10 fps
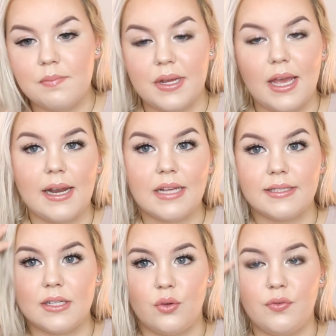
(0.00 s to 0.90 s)
but yet I
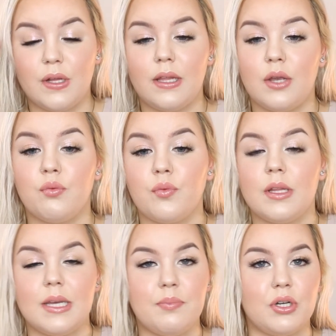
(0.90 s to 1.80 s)
still feel like
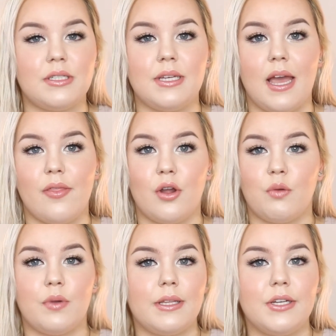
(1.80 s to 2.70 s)
really put together,
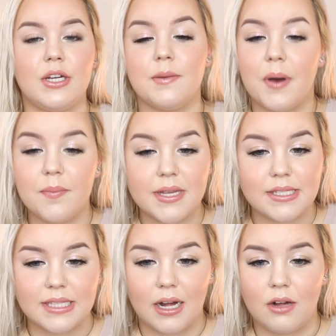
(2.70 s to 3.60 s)
really good about
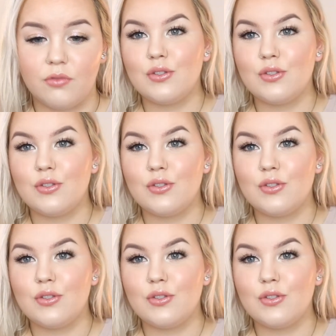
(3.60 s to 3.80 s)
myself.